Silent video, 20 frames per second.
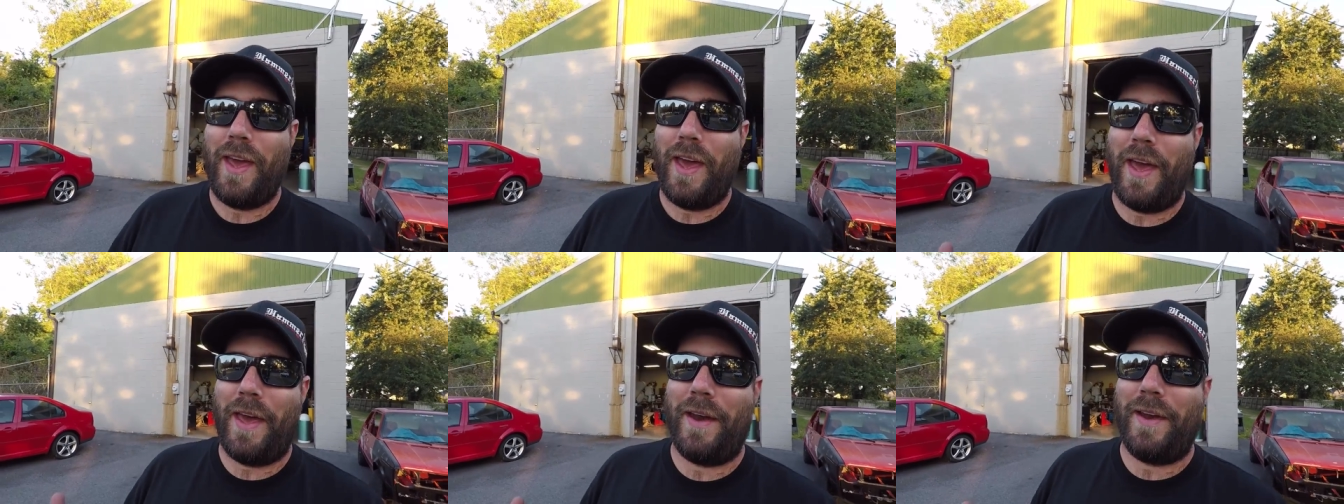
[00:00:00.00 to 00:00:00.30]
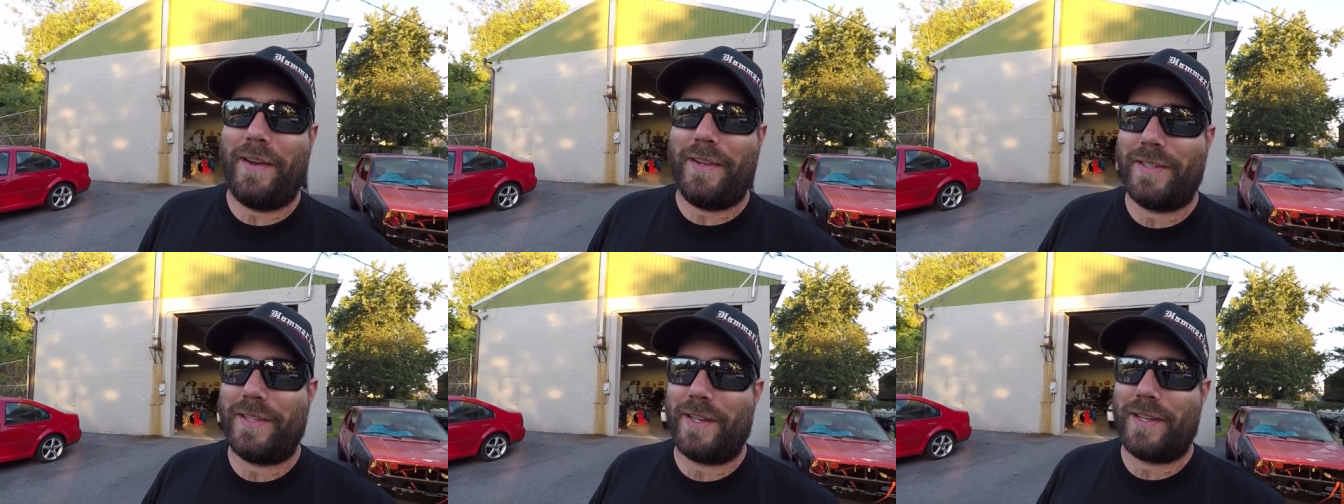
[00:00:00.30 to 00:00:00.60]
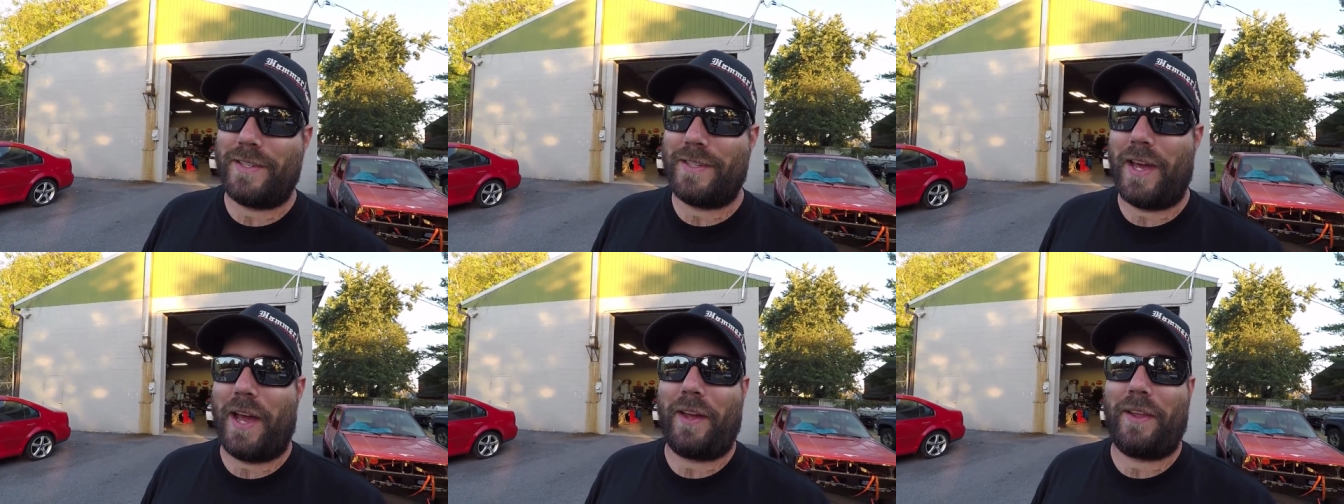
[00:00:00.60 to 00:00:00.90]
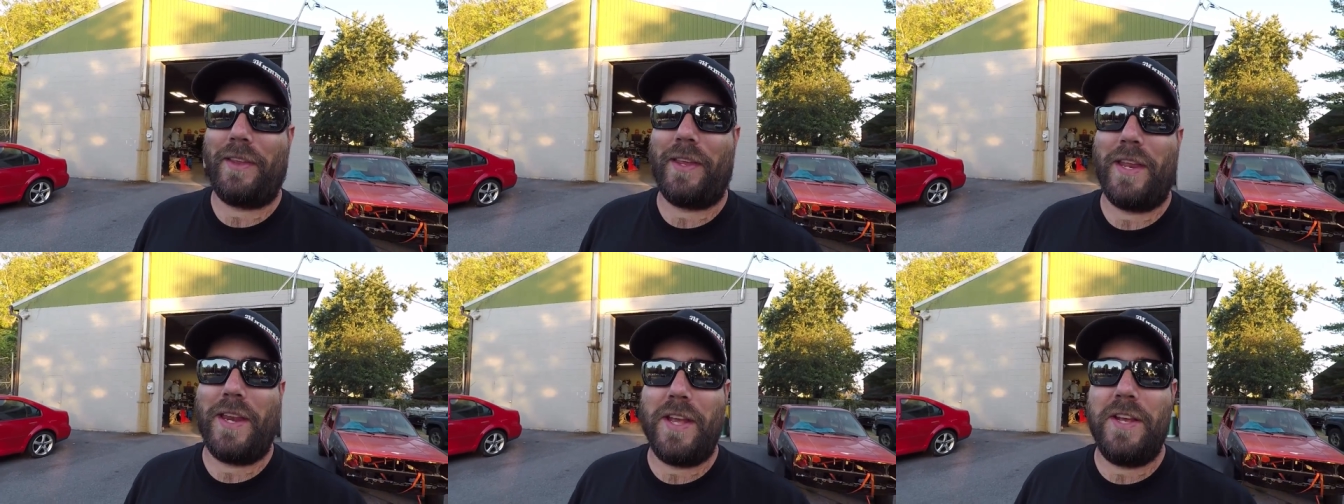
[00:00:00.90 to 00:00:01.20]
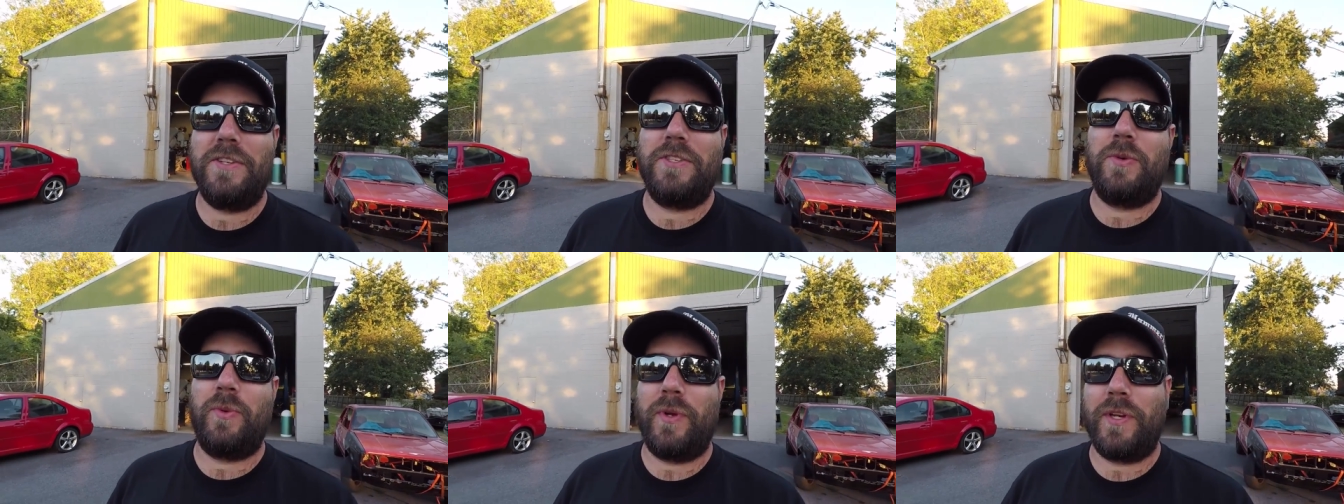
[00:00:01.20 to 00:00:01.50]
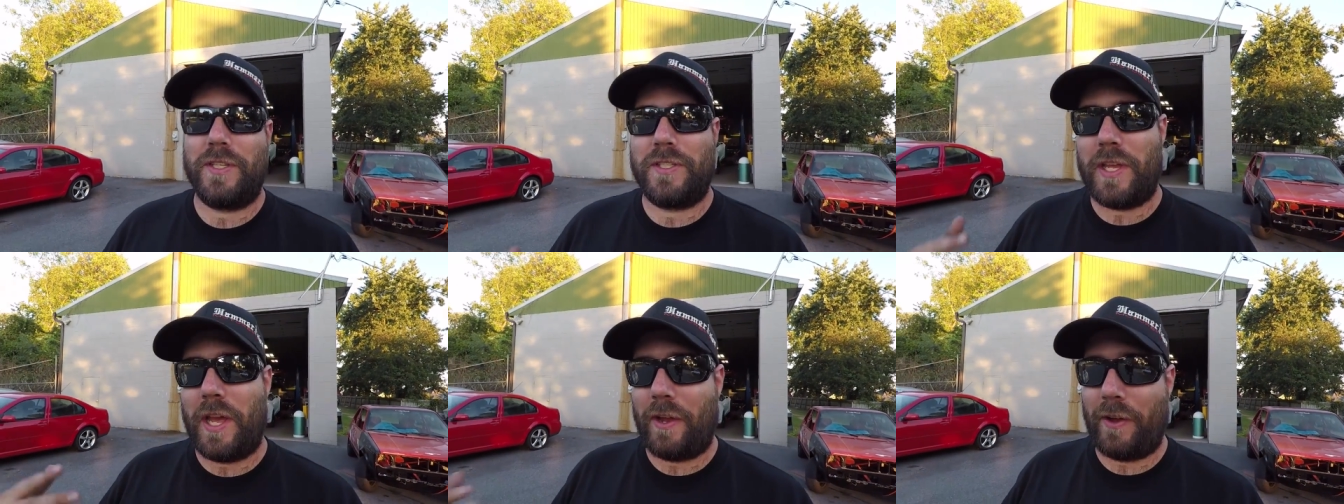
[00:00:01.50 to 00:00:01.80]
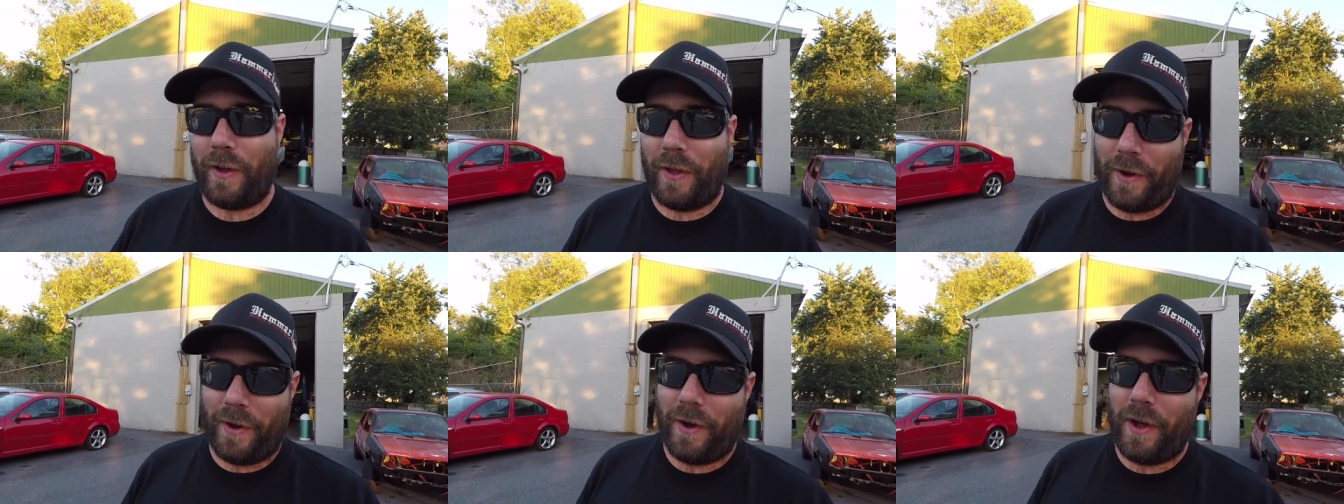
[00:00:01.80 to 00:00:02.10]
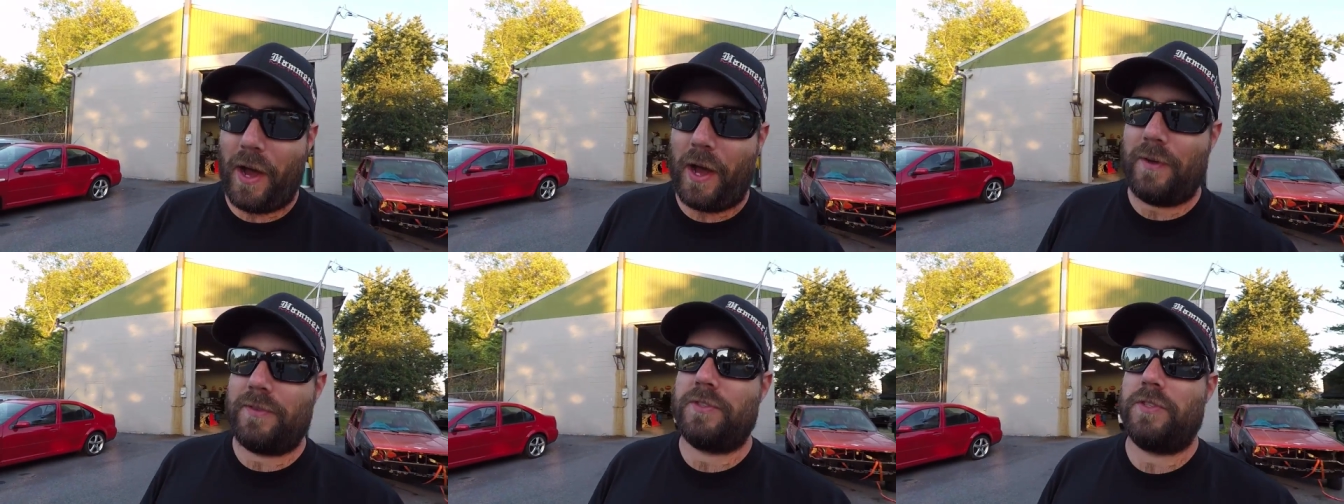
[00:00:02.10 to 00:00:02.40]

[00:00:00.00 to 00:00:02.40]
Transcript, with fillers: and it isn't exactly an easy one to take on and off.